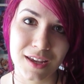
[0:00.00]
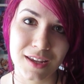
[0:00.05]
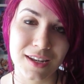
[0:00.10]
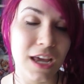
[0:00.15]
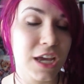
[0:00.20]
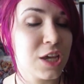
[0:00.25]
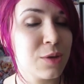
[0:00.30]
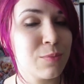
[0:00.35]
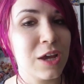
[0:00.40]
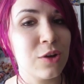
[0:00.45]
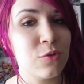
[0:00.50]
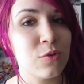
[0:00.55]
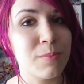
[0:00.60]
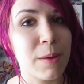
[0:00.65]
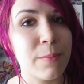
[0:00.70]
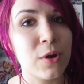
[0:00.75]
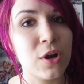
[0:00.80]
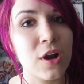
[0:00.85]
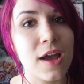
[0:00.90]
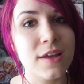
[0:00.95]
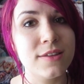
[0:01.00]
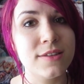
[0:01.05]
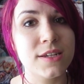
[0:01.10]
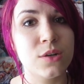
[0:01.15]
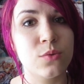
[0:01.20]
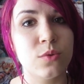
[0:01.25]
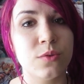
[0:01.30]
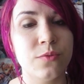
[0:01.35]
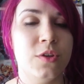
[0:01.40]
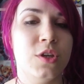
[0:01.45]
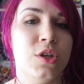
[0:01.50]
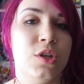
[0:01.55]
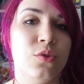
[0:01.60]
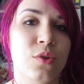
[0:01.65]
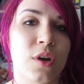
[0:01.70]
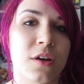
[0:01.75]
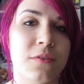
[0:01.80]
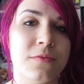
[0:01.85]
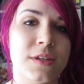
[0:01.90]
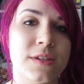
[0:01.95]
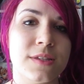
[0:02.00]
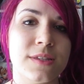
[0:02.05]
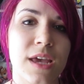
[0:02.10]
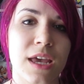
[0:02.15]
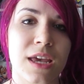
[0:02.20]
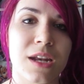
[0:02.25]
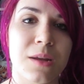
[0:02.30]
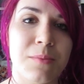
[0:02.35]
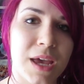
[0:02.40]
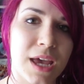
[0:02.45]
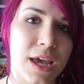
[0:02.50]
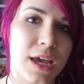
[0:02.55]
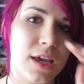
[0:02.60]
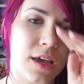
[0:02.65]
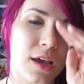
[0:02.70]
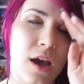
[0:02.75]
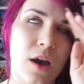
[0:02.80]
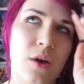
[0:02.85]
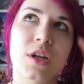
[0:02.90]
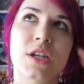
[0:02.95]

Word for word: Now you might remember I did a review of this anime, uh,